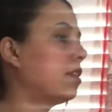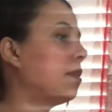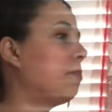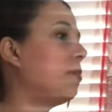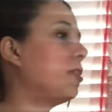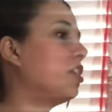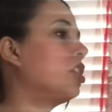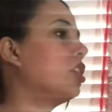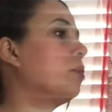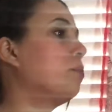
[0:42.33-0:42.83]
the
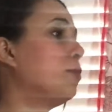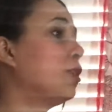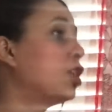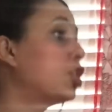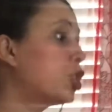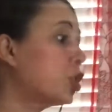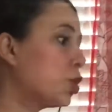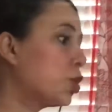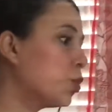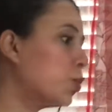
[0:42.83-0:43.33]
patient make
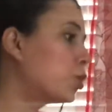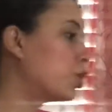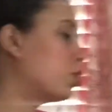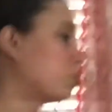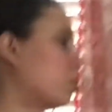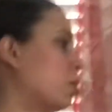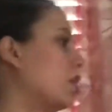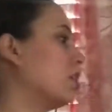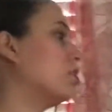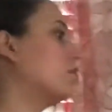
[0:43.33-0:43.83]
sure
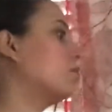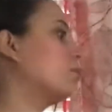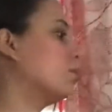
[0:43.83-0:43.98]
to not to